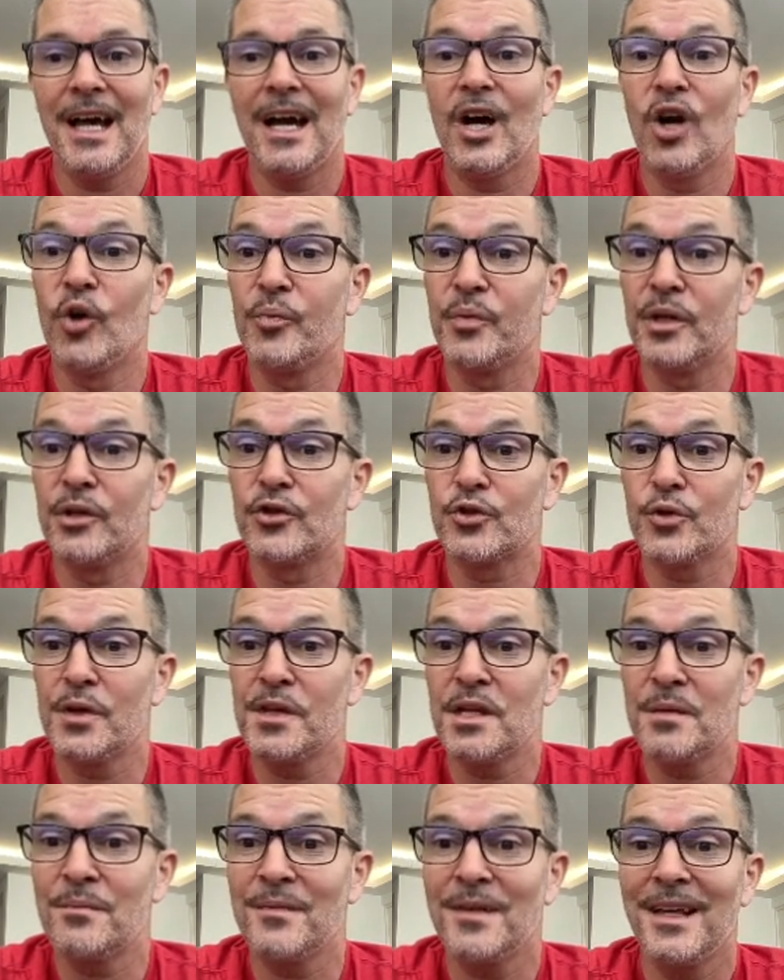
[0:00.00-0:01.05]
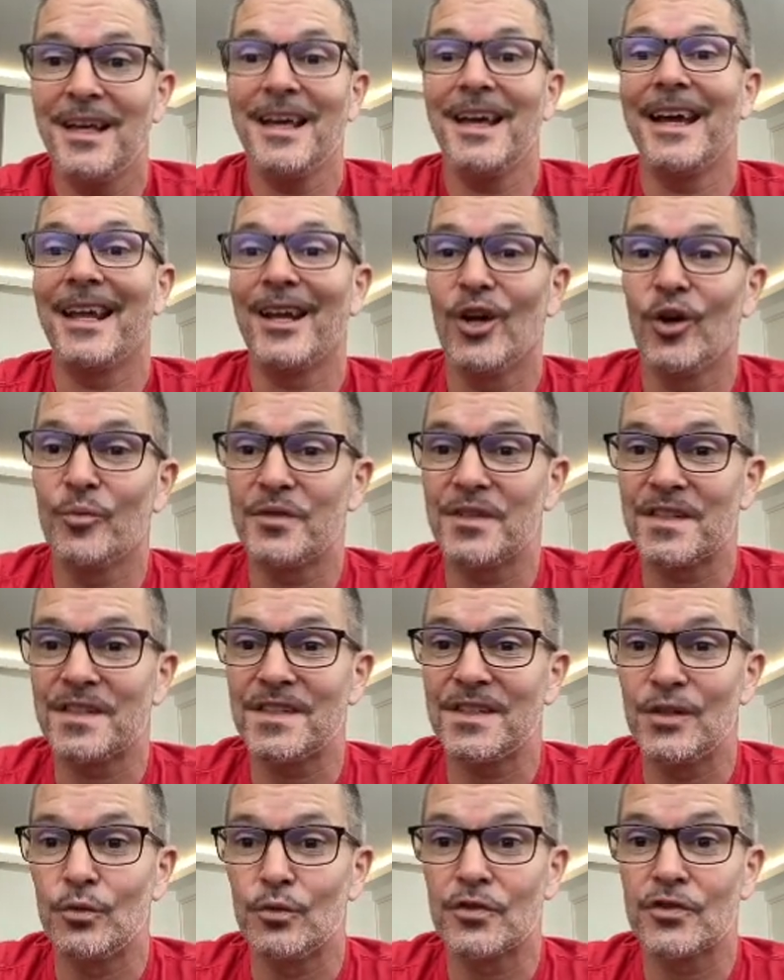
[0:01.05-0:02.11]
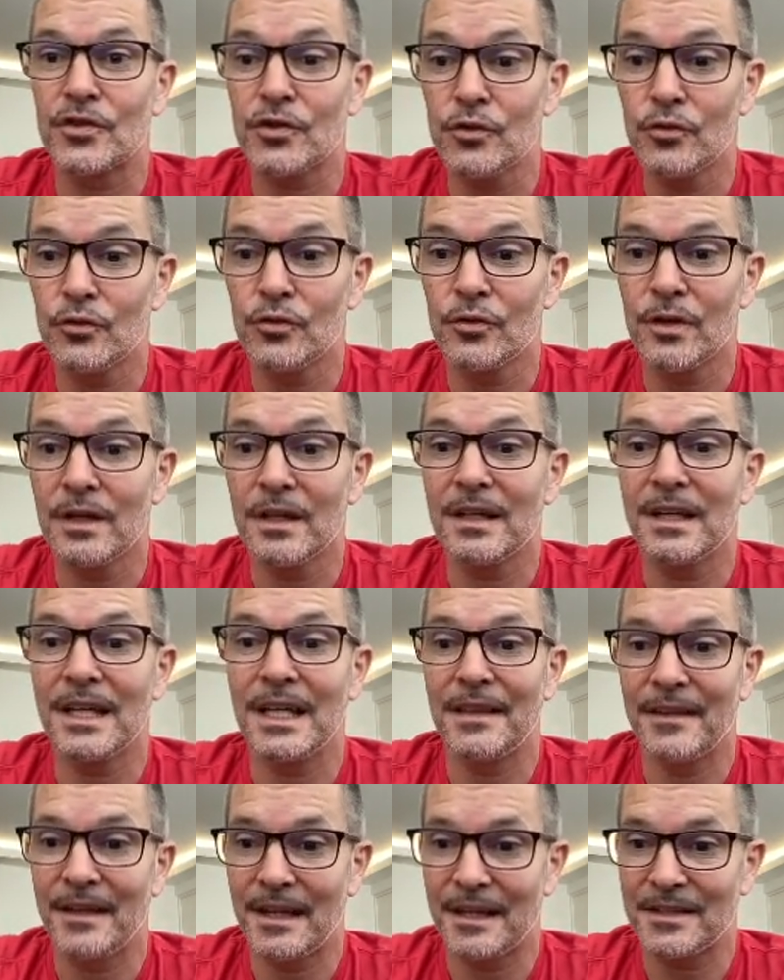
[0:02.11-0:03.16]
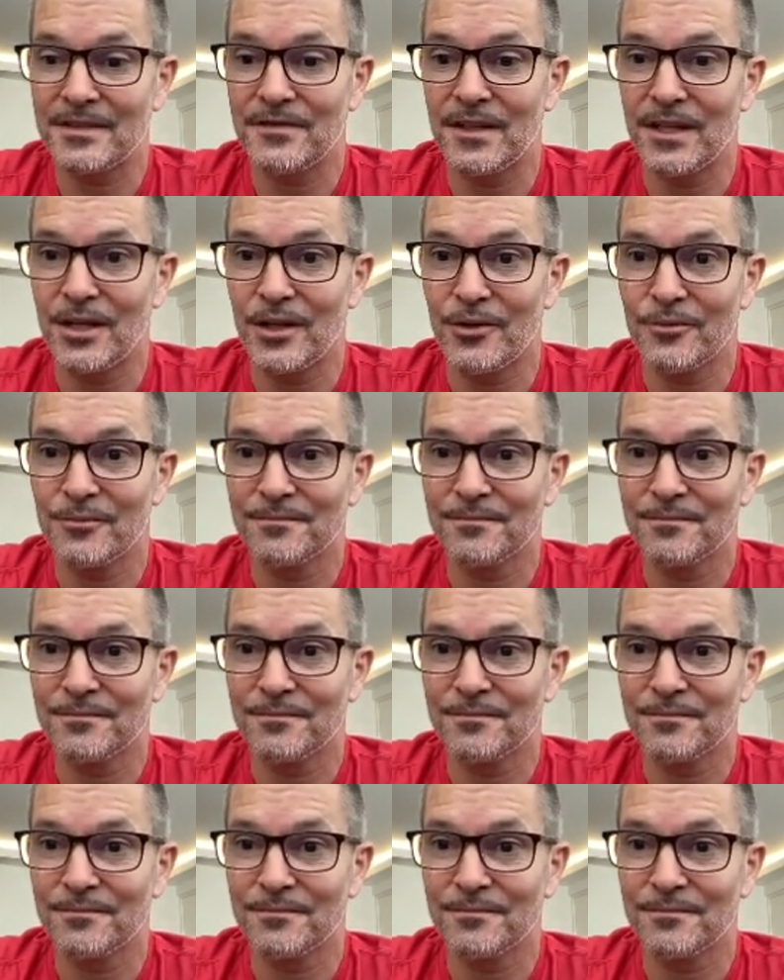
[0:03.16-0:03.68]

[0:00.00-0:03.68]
I hope you enjoy them, and I hope to see you soon in the next video.